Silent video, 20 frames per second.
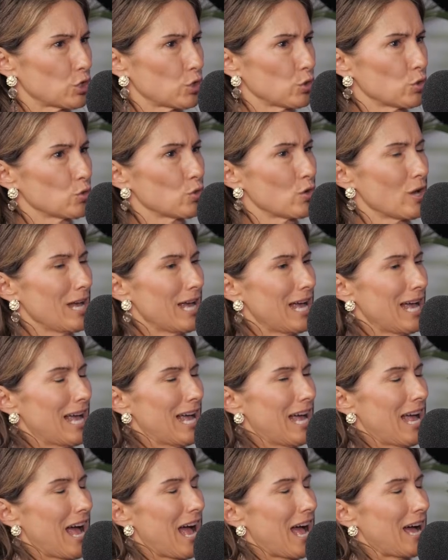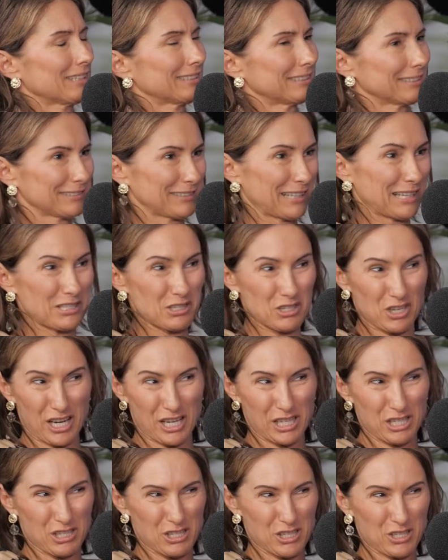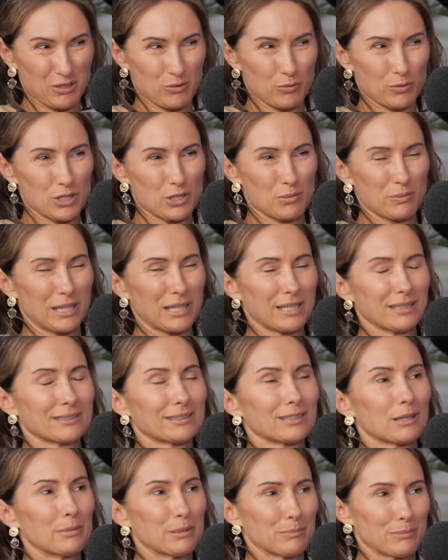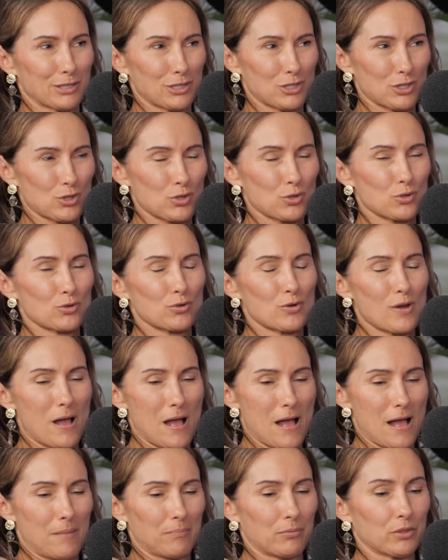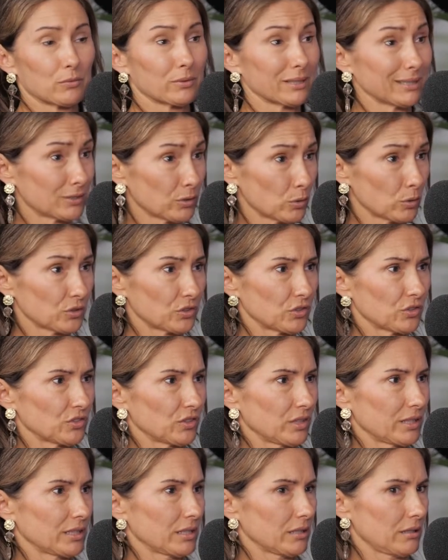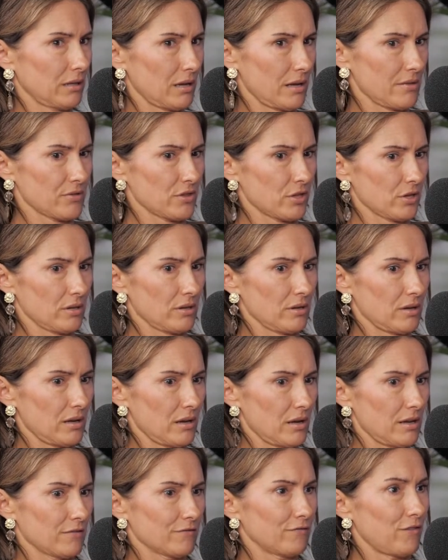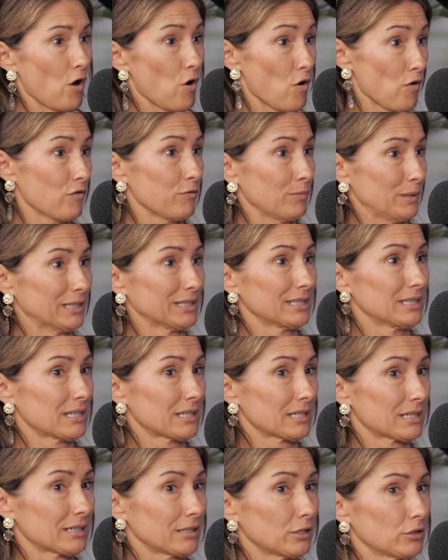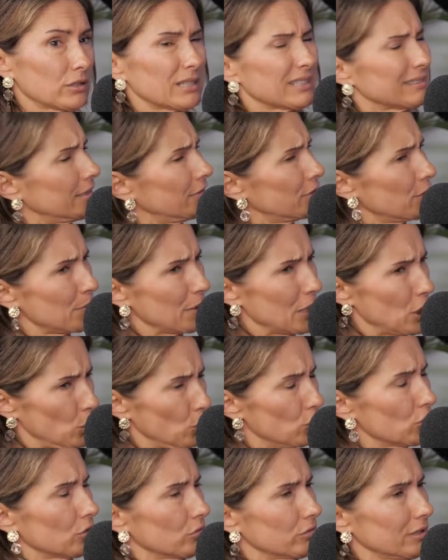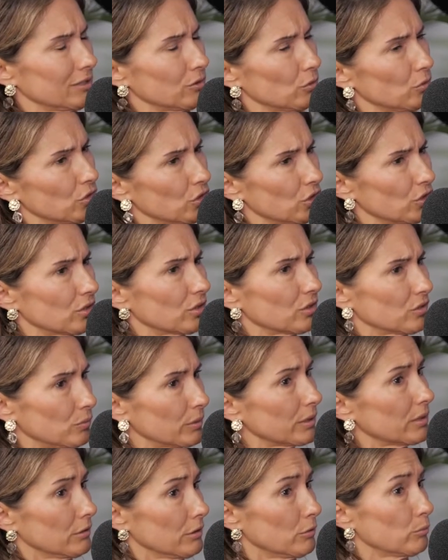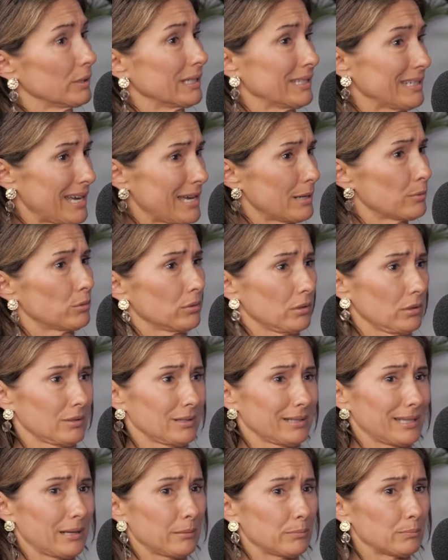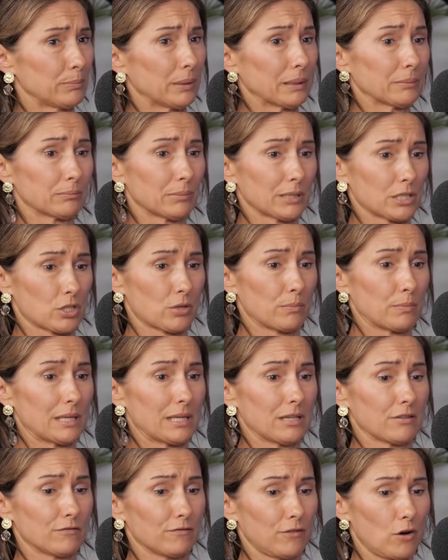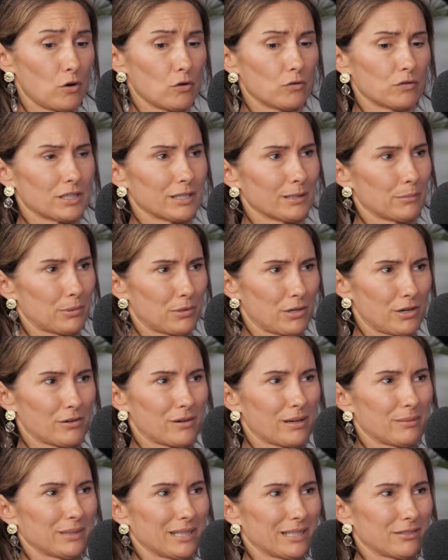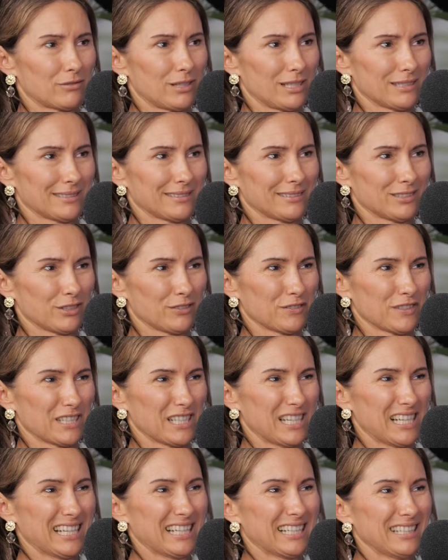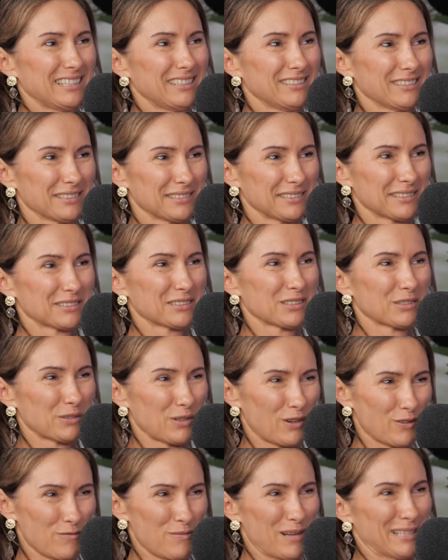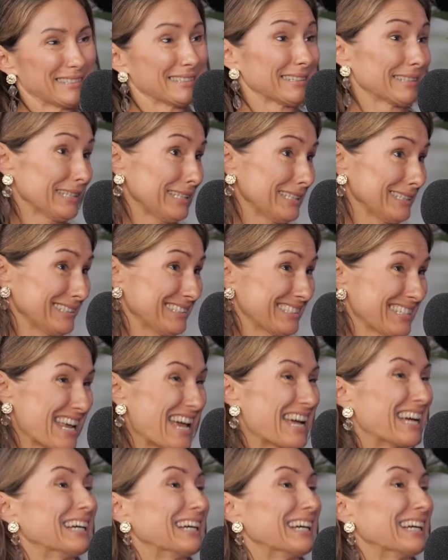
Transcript: to a sustained change, which means commitment to the resources and the involvement. It doesn't have to be huge on resources, because we enable a lot of that, but to be involved in a program that runs over 6 to 12 months at least,